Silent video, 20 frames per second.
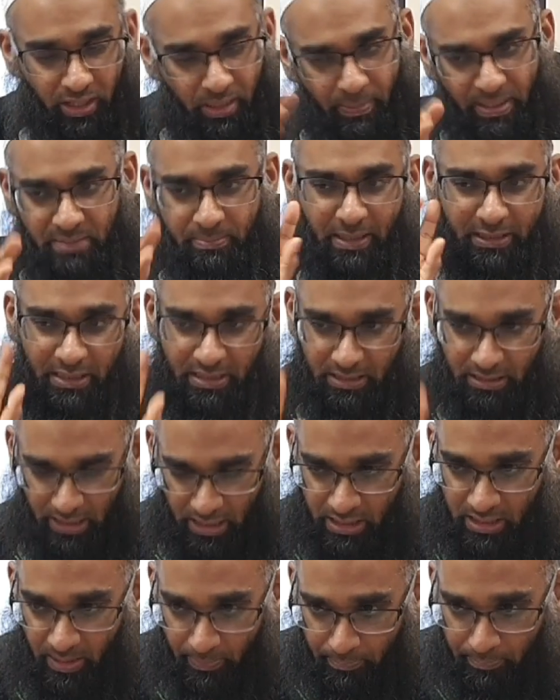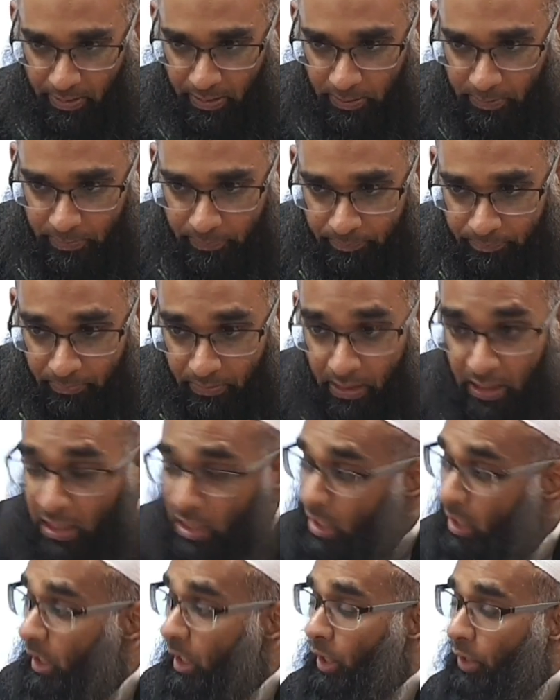they must match in number.
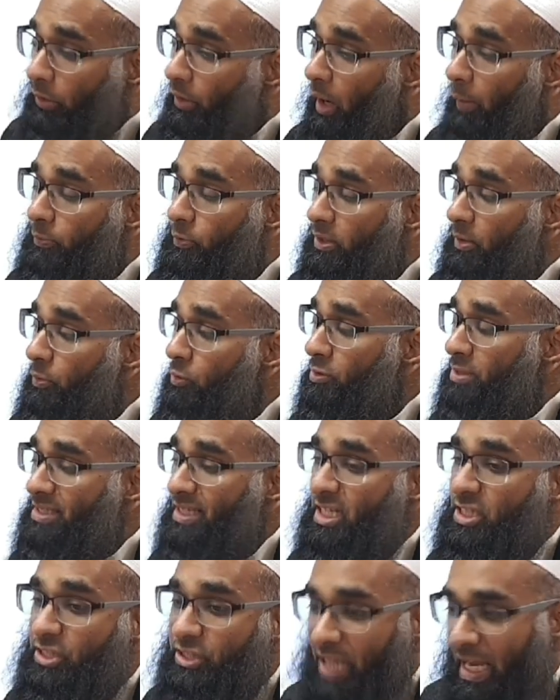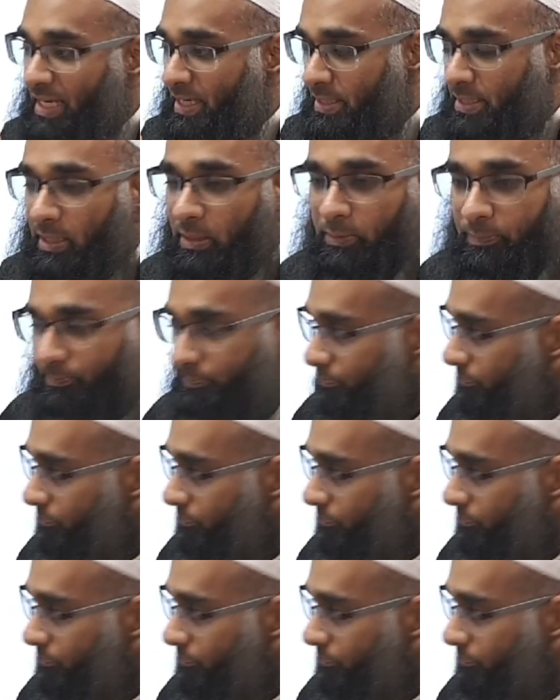Now today we're going to discuss gender.